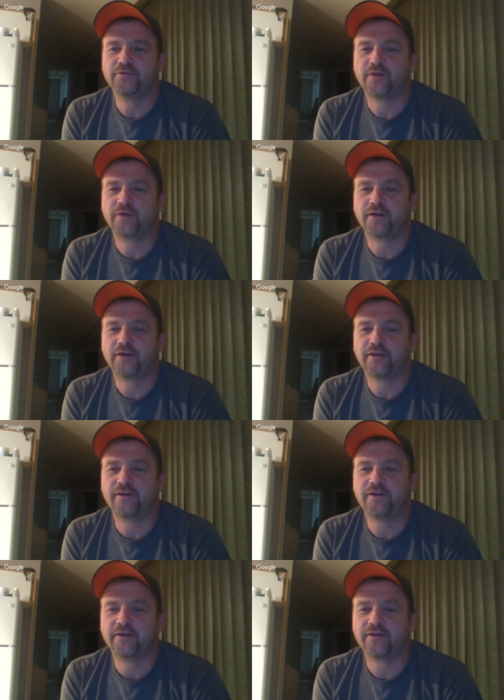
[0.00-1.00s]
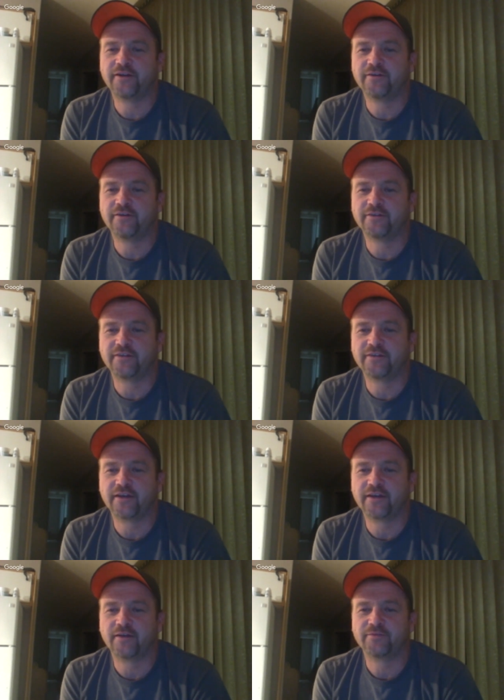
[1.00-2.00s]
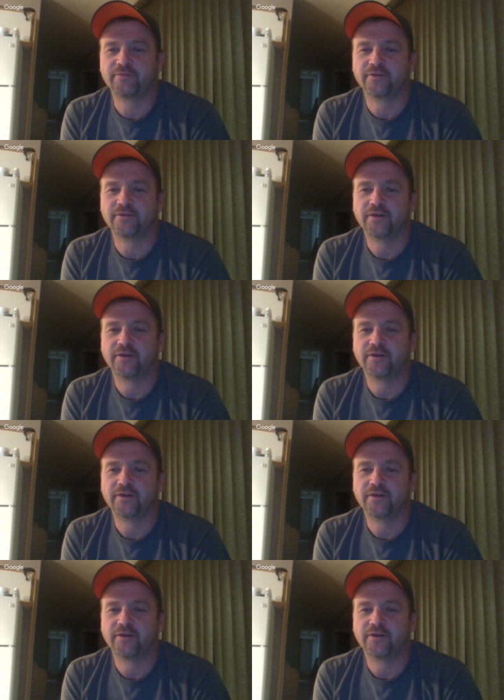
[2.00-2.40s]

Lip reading: while here in Ontario is the exact opposite.